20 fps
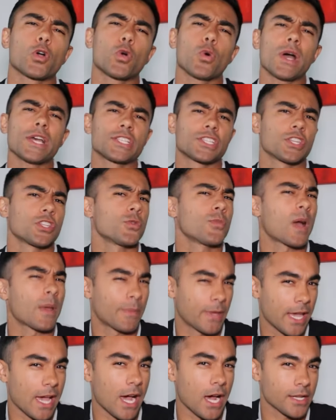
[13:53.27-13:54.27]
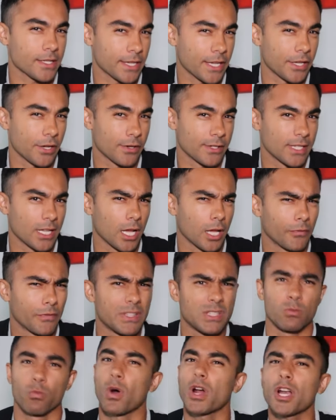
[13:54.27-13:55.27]
a question you might be asking yourself
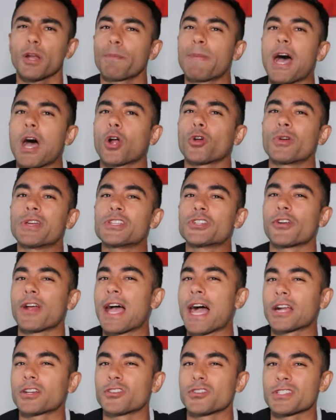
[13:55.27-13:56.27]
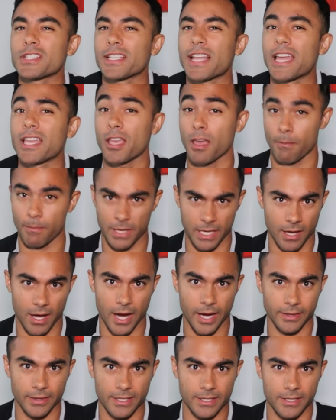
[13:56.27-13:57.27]
is, what are Power Ranger actors like
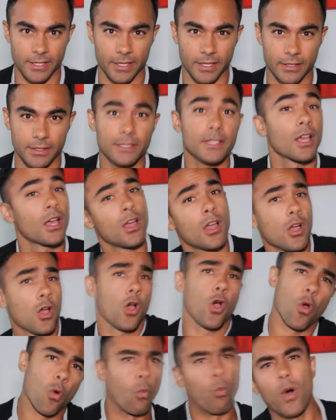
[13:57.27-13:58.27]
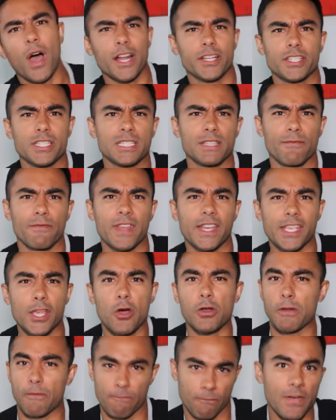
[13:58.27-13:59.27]
behind the scenes? Watch this
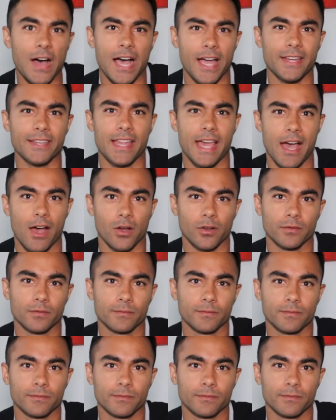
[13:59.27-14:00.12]
video to find out.